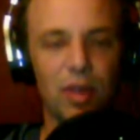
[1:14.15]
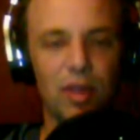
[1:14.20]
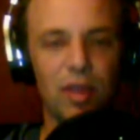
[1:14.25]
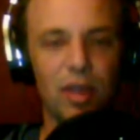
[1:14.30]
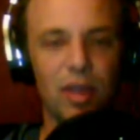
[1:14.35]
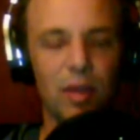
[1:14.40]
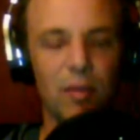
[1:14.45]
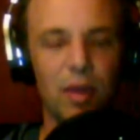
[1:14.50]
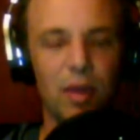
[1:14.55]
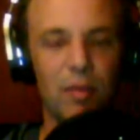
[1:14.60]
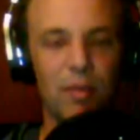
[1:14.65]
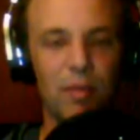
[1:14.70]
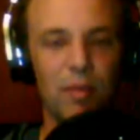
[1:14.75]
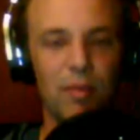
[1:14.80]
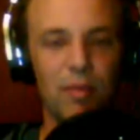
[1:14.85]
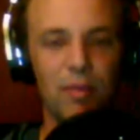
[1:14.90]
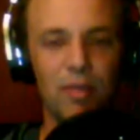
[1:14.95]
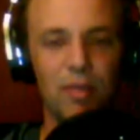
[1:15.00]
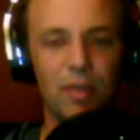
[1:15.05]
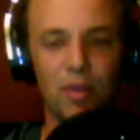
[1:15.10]
I think I might
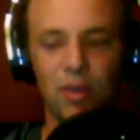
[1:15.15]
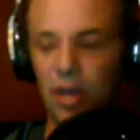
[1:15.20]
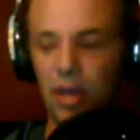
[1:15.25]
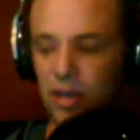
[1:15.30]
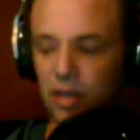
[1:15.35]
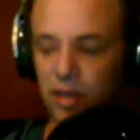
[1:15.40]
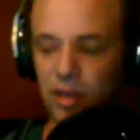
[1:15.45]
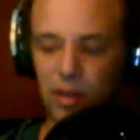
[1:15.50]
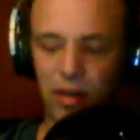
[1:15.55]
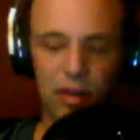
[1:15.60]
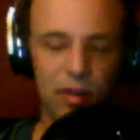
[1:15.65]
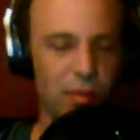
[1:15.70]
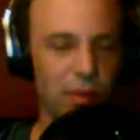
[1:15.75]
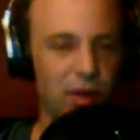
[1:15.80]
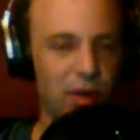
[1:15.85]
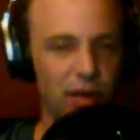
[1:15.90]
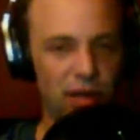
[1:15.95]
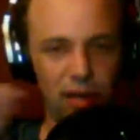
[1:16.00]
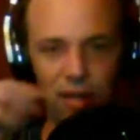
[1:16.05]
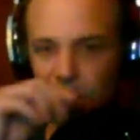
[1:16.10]
still edit it on
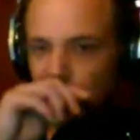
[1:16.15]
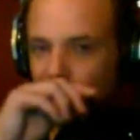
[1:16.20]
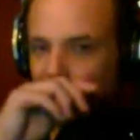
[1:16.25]
my